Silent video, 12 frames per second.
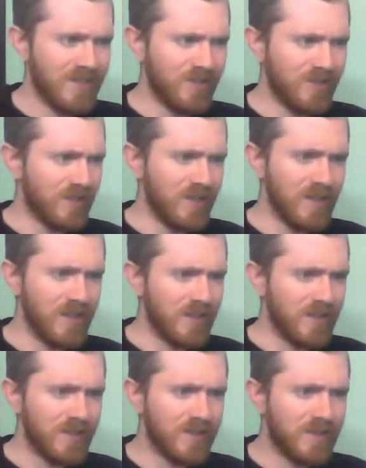
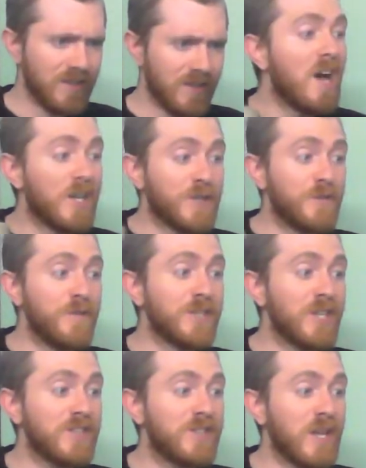Jeez. A severe
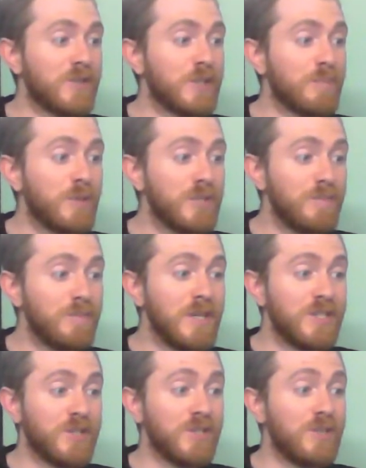dust allergy pushed
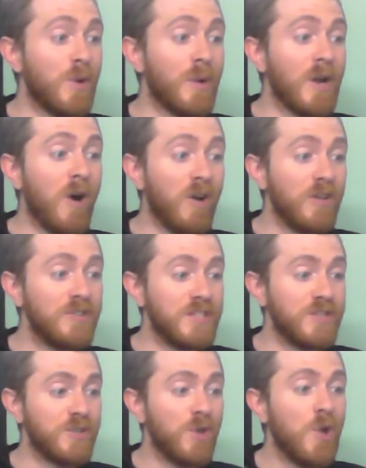me into going all
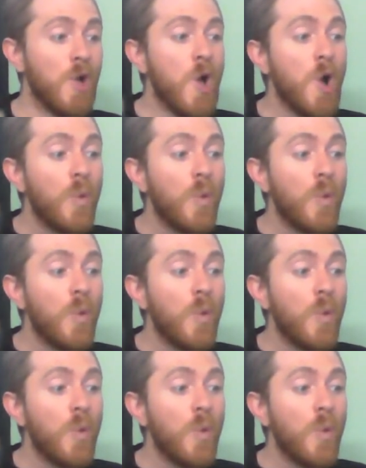digital.